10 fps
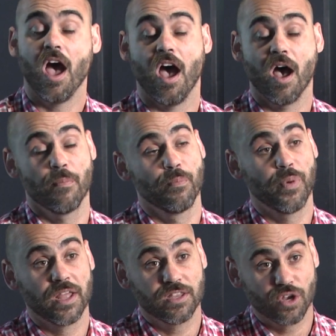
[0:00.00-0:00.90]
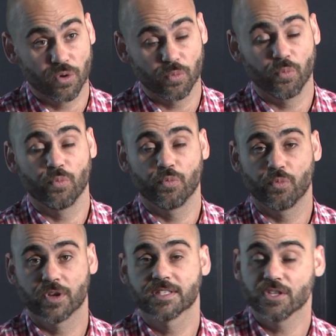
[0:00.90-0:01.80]
But you know,
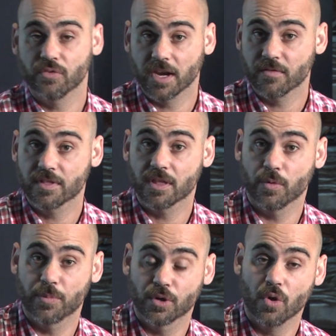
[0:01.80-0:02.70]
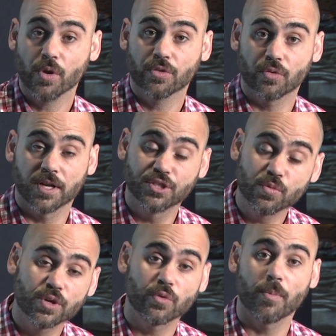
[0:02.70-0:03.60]
considering everything that we've been going through, I do
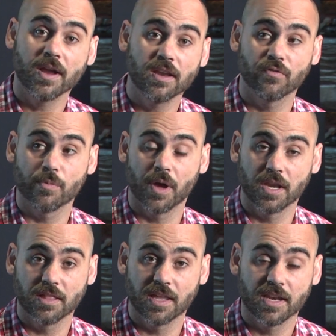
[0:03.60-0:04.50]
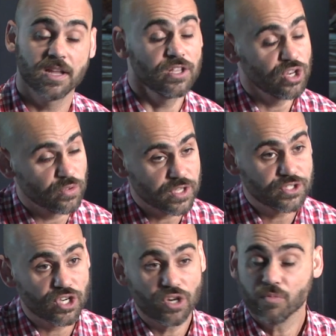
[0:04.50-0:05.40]
want to remind everybody that, you know,
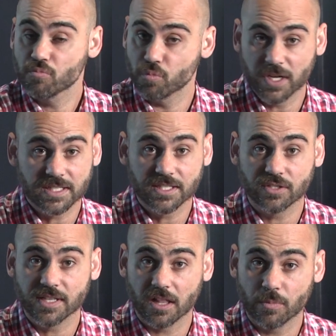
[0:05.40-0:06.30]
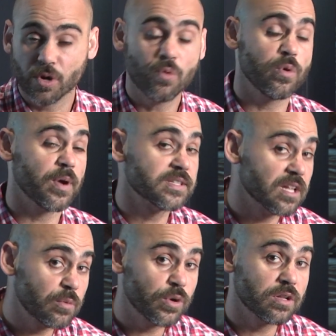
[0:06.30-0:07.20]
this year we can still celebrate. We might
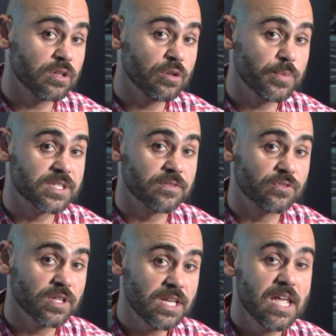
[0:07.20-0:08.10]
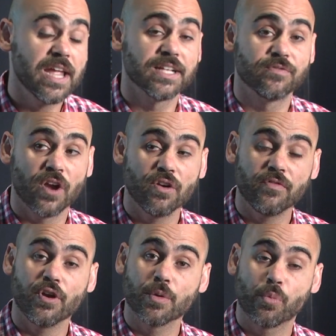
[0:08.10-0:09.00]
celebrate a little bit differently. It's very,
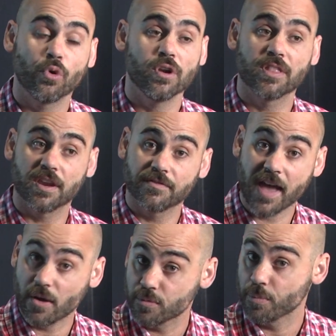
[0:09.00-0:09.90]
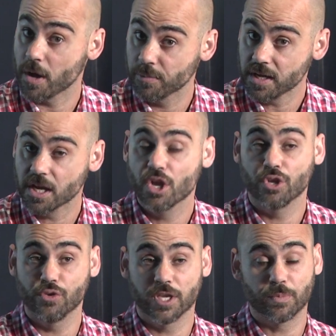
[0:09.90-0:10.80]
very important that if out in public,
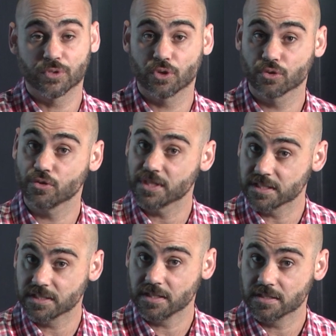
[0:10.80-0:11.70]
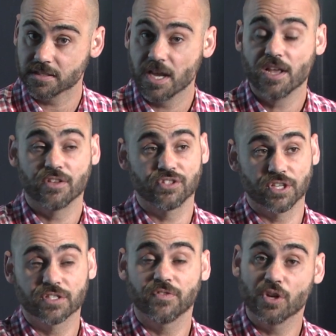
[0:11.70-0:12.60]
you keep a social distance,
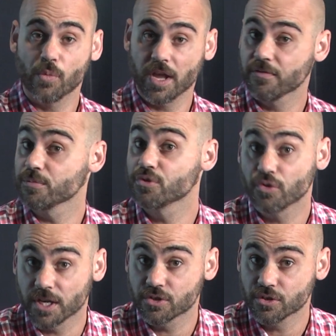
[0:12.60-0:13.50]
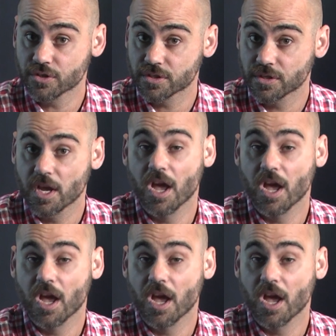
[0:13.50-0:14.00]
6 feet away from strangers,